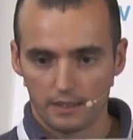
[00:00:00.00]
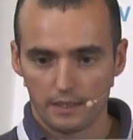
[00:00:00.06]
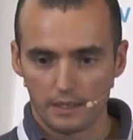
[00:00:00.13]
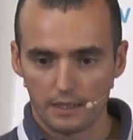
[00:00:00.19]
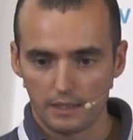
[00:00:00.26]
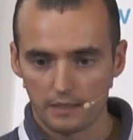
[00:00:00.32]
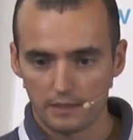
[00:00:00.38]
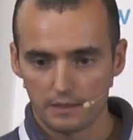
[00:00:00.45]

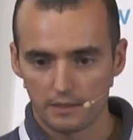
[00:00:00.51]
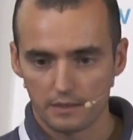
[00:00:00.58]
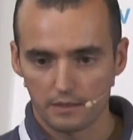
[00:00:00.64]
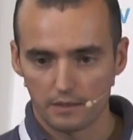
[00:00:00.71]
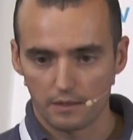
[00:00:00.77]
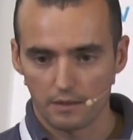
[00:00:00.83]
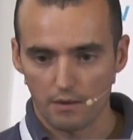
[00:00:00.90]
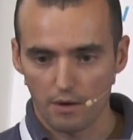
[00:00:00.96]
is,
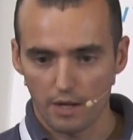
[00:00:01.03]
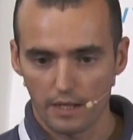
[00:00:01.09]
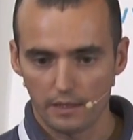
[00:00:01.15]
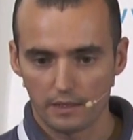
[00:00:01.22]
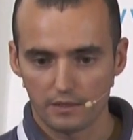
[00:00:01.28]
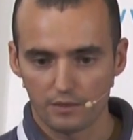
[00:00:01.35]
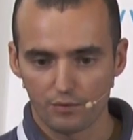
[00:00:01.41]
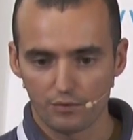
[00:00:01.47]
OK,
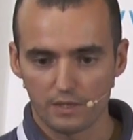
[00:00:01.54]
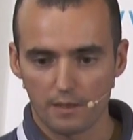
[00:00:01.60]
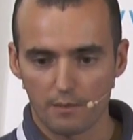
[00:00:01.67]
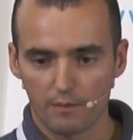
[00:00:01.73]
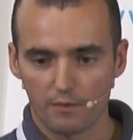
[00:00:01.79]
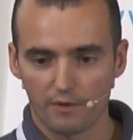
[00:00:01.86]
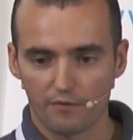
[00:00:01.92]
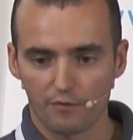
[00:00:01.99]
let's do
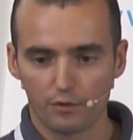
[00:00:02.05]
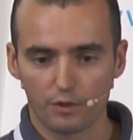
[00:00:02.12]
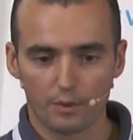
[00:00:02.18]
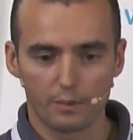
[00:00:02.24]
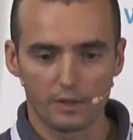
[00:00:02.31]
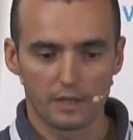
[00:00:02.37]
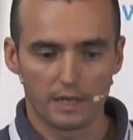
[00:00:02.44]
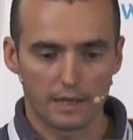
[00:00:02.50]
some
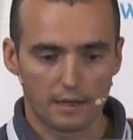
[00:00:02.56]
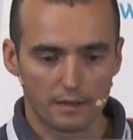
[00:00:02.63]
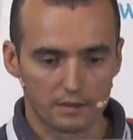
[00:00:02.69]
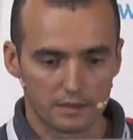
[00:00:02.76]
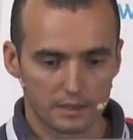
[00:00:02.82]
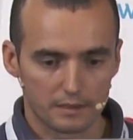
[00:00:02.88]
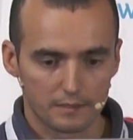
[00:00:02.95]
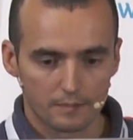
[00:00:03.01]
vulnerability
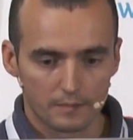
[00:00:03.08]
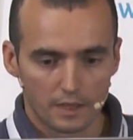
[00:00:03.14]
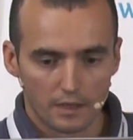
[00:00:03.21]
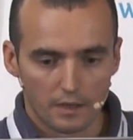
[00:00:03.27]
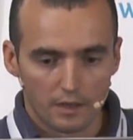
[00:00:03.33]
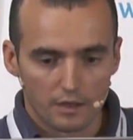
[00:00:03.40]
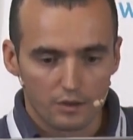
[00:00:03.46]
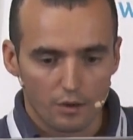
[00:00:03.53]
analysis.
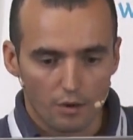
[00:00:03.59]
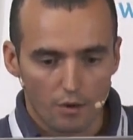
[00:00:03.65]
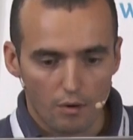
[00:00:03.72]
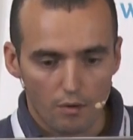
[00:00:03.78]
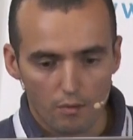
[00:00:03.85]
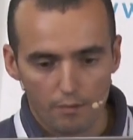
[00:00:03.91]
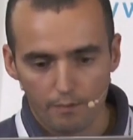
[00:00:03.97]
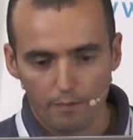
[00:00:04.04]

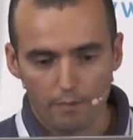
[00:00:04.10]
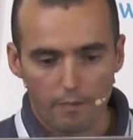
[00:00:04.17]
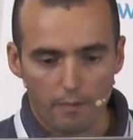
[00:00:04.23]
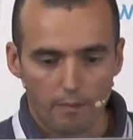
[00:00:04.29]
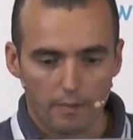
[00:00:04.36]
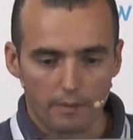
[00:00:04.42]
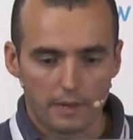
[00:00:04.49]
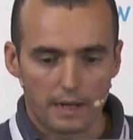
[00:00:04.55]
So
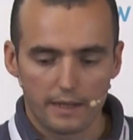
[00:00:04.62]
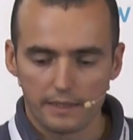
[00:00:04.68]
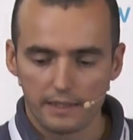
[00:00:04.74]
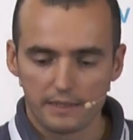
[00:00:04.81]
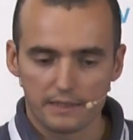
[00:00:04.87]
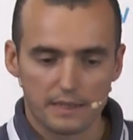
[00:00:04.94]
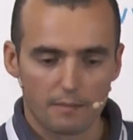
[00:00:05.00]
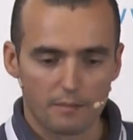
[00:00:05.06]
I
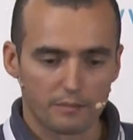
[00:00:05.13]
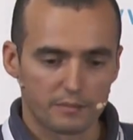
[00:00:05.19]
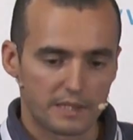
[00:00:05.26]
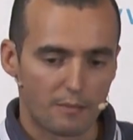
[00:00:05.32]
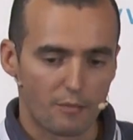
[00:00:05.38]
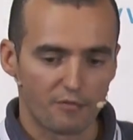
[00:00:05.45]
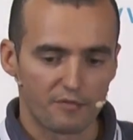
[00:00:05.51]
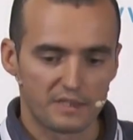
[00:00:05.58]
did some
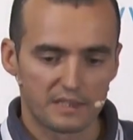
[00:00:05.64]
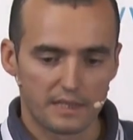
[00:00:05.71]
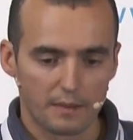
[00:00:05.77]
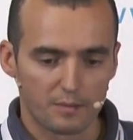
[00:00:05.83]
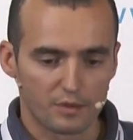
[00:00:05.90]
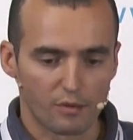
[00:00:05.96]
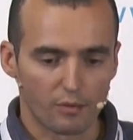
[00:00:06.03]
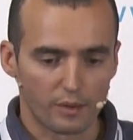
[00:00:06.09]
of these
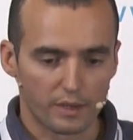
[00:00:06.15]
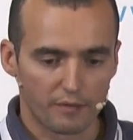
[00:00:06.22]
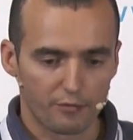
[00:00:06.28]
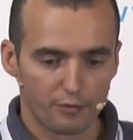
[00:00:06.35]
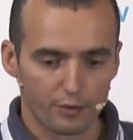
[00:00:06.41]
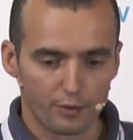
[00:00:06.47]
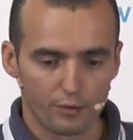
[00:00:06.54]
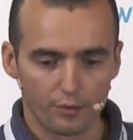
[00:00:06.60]
steps already
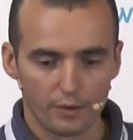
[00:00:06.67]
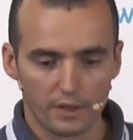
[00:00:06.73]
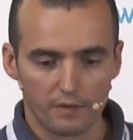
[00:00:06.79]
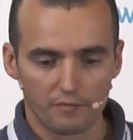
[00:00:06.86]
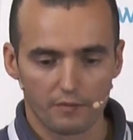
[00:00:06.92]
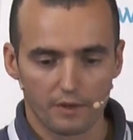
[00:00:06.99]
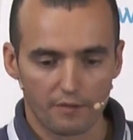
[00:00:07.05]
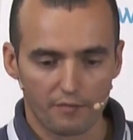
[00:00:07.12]
for you
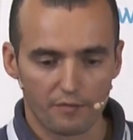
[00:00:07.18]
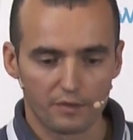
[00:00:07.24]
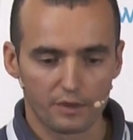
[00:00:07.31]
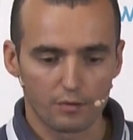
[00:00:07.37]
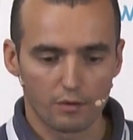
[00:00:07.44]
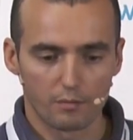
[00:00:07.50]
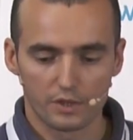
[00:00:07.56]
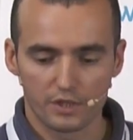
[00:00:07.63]
in the
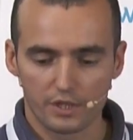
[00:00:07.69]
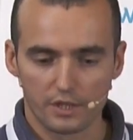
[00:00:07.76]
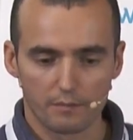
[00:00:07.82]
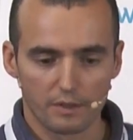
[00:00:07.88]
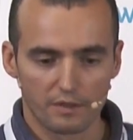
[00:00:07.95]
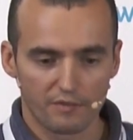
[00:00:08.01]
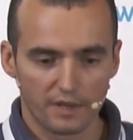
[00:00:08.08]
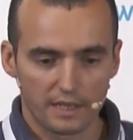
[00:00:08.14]
virtual
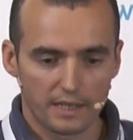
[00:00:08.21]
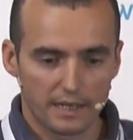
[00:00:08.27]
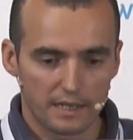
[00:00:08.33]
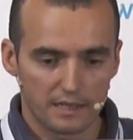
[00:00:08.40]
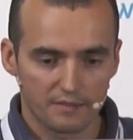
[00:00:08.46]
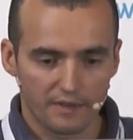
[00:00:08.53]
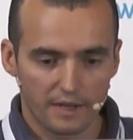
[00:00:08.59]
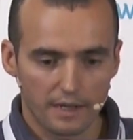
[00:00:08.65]
machine, but the
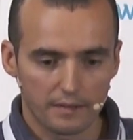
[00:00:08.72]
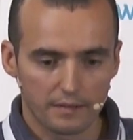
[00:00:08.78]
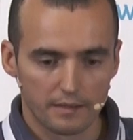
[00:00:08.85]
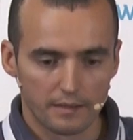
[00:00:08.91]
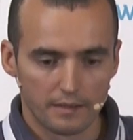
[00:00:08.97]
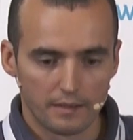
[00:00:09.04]
idea is that